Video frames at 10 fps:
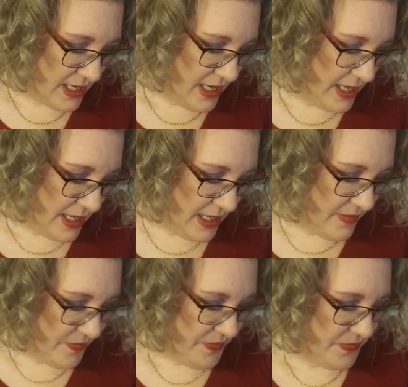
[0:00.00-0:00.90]

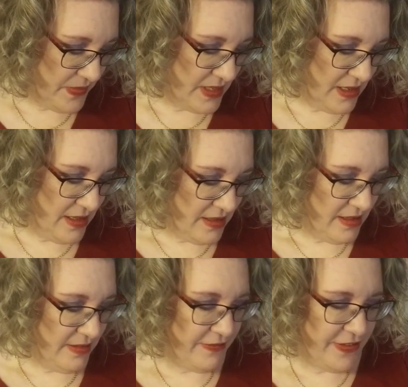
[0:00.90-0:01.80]
Okay
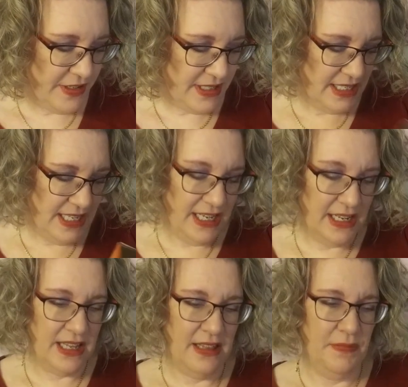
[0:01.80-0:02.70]
first
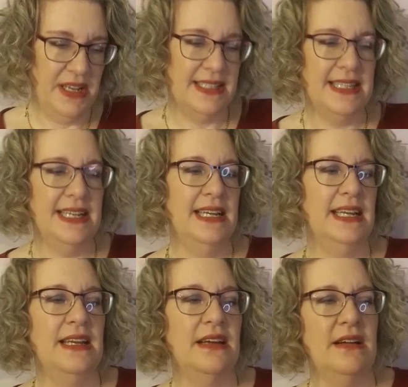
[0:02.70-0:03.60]
thing and the biggest thing
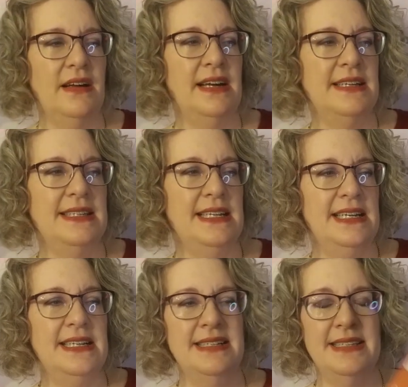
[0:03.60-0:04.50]
in here I
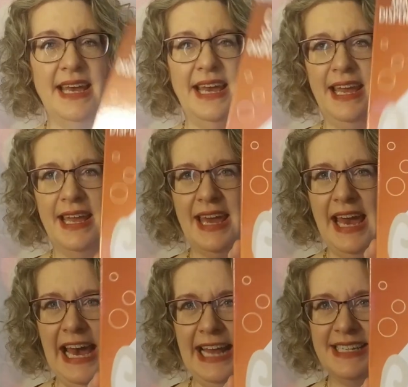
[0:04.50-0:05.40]
see is a
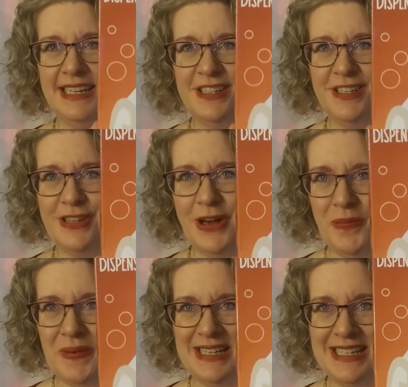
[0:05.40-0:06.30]
cat
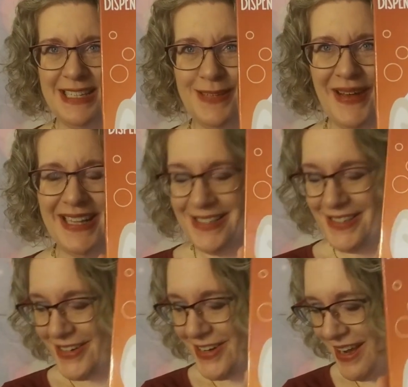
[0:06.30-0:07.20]
soap
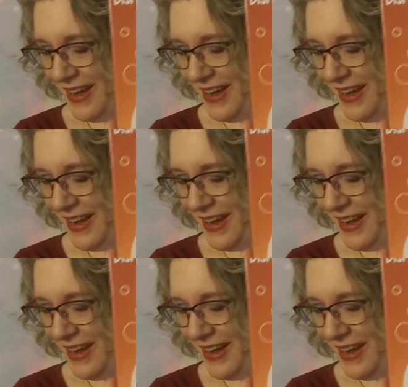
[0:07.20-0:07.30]
dispenser.